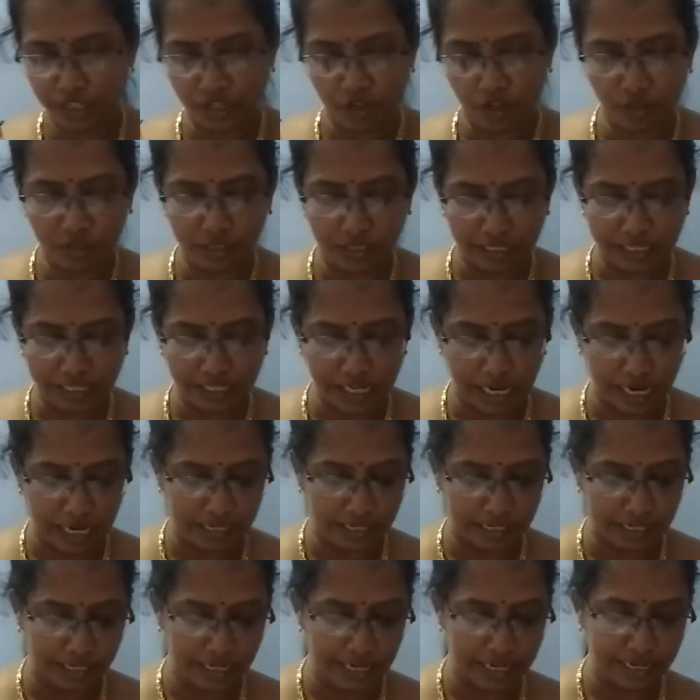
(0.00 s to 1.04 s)
You know, in the chart
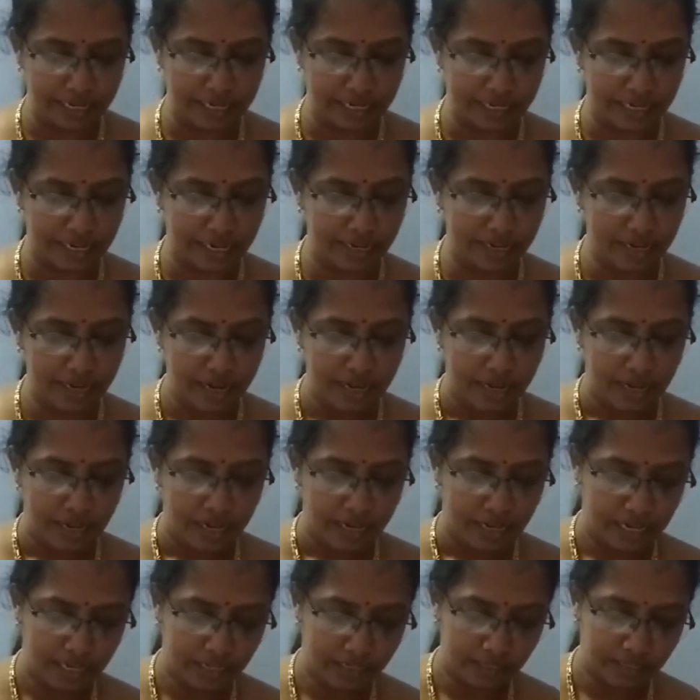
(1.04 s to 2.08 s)
I had written.
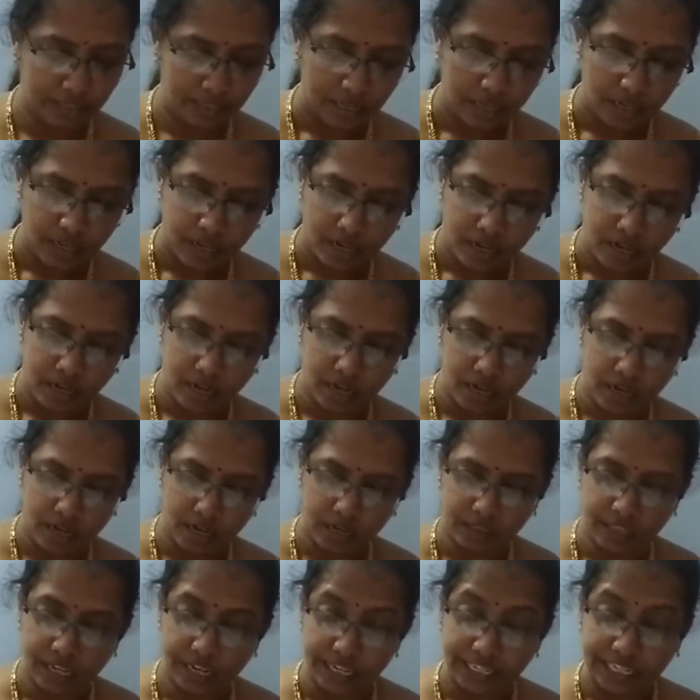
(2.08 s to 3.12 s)
Yes.
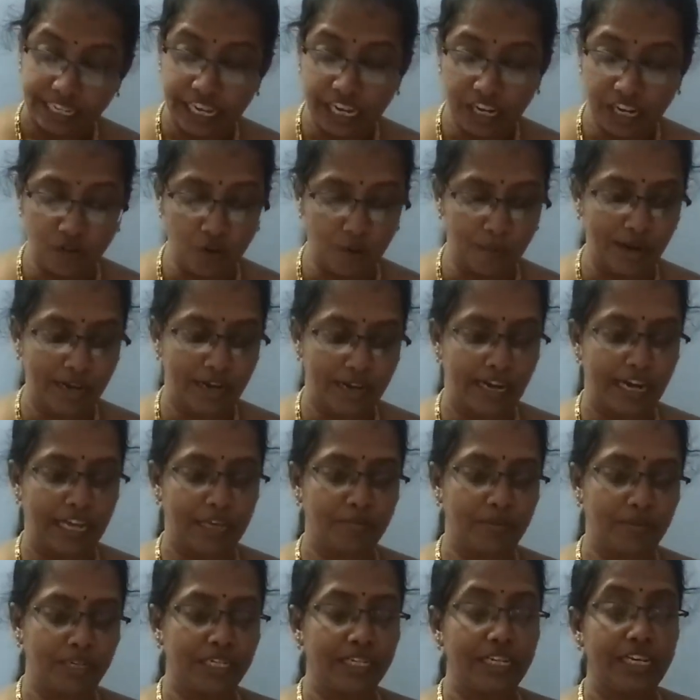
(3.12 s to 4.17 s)
Then equable
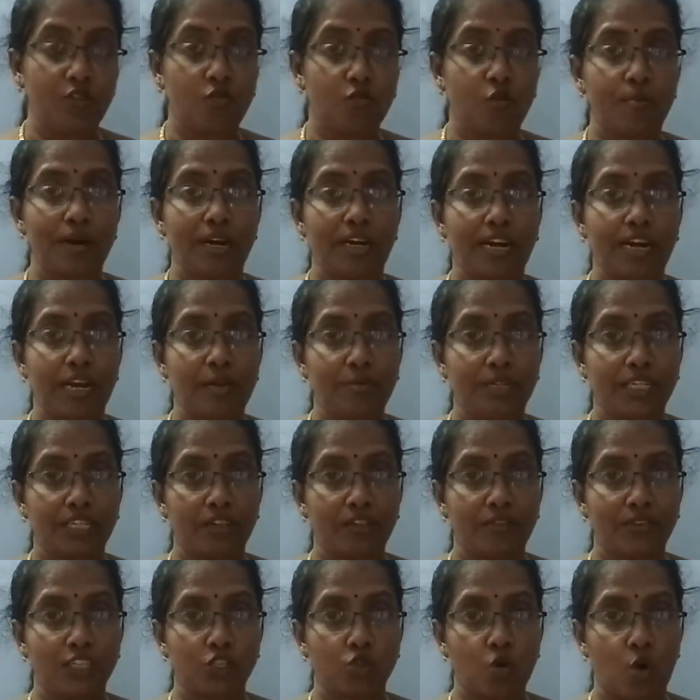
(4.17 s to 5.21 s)
climate,
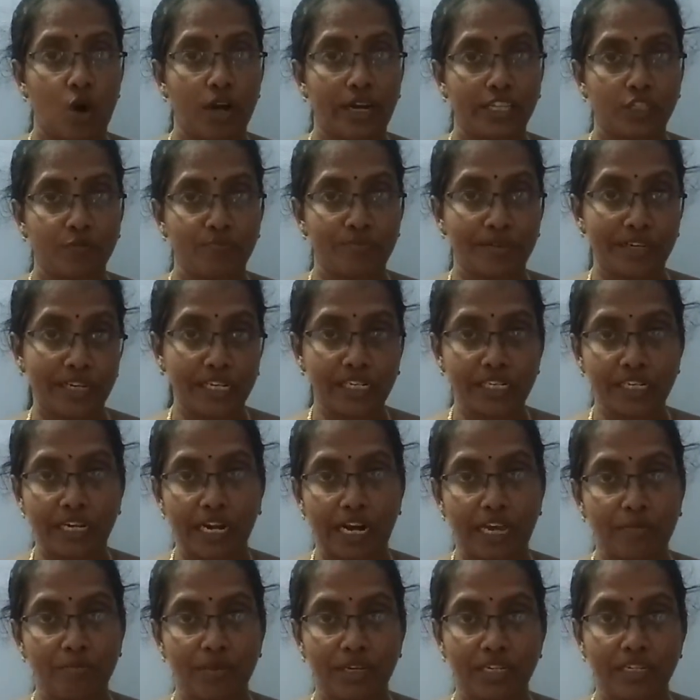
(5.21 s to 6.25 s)
otherwise called as British
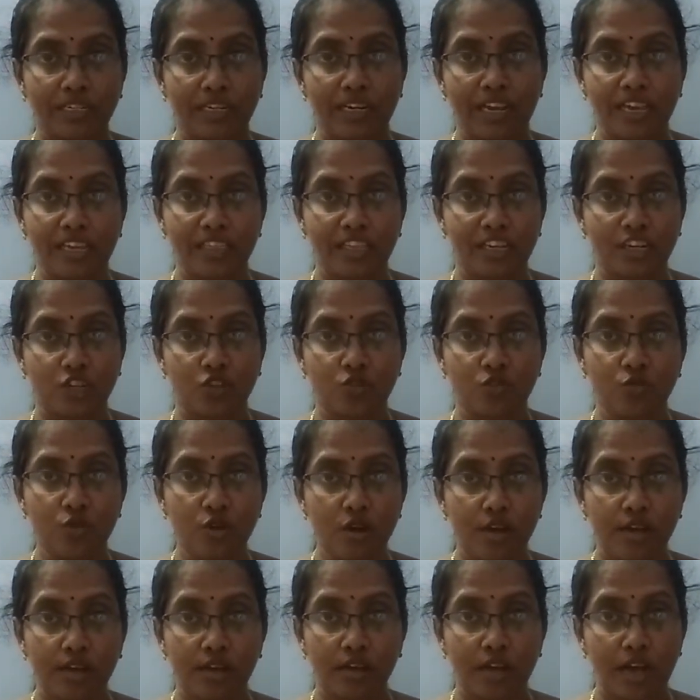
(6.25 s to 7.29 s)
climate, neither
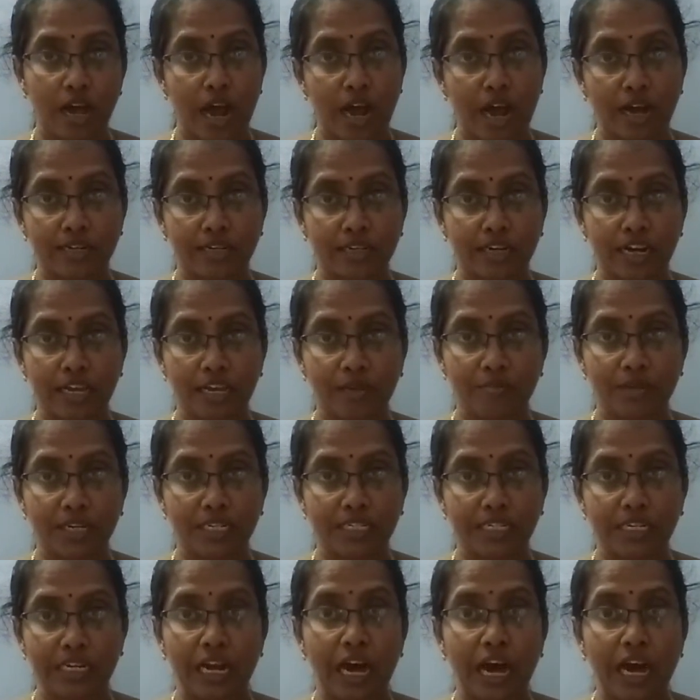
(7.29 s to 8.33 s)
too hot
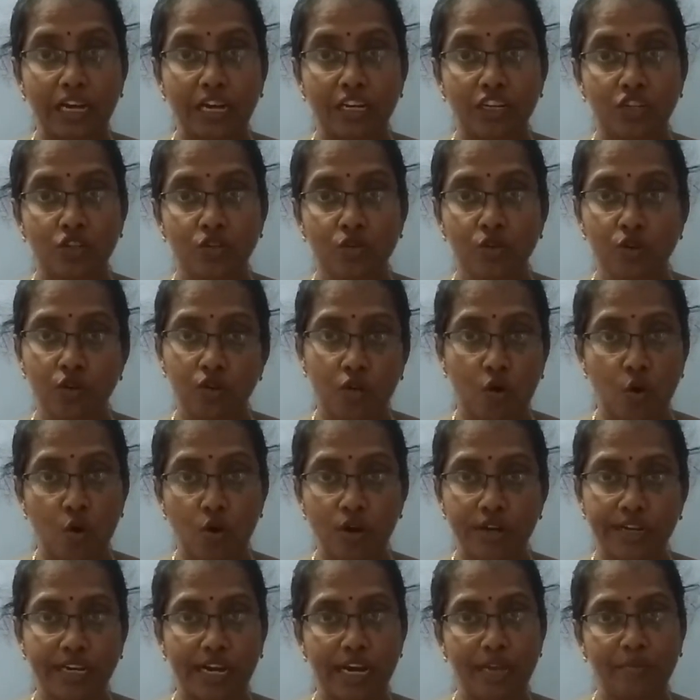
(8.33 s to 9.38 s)
climate nor too
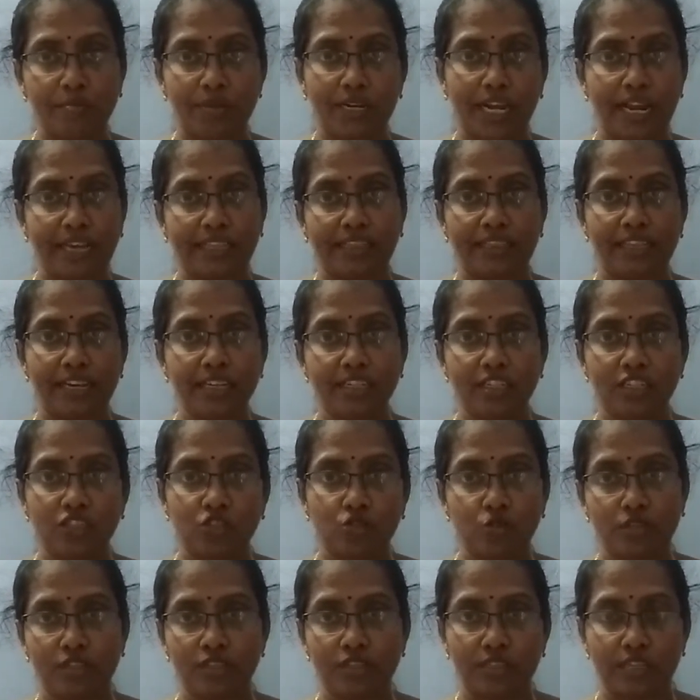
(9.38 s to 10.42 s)
cold climate, like that.
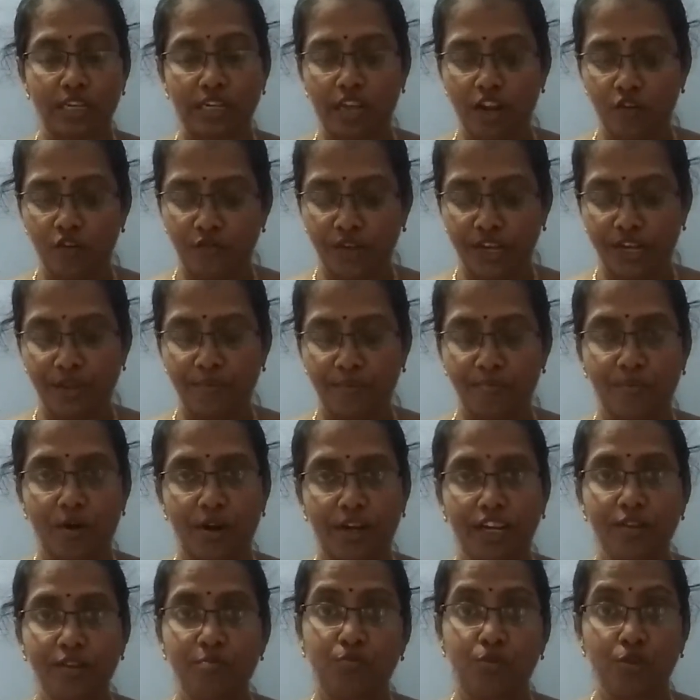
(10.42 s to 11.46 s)
So this are very
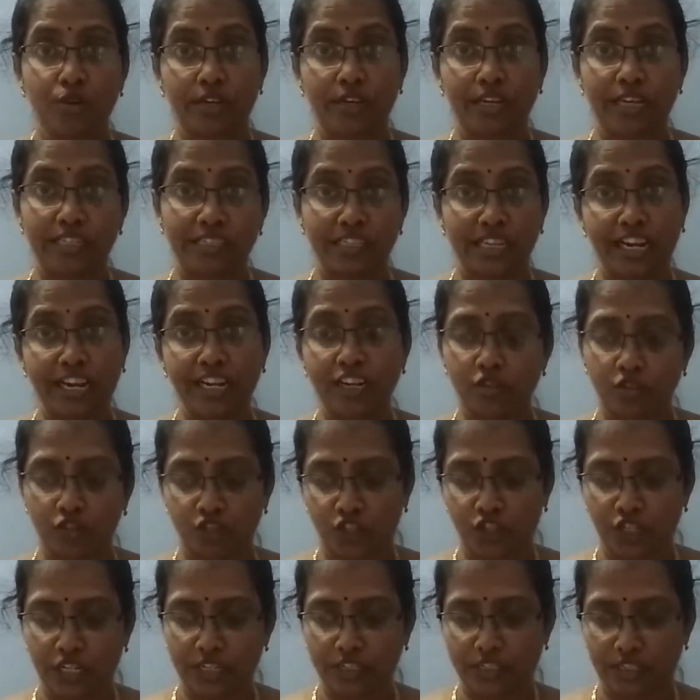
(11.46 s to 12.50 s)
important book inside
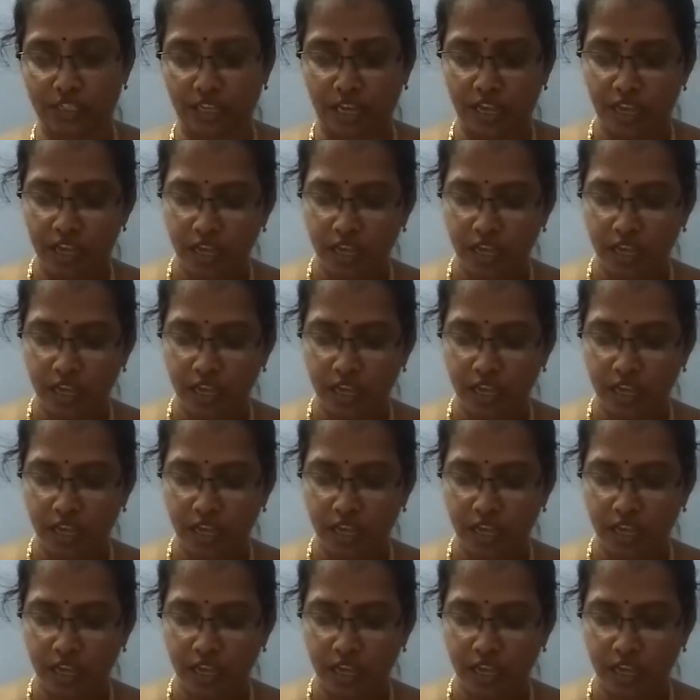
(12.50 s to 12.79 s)
questions.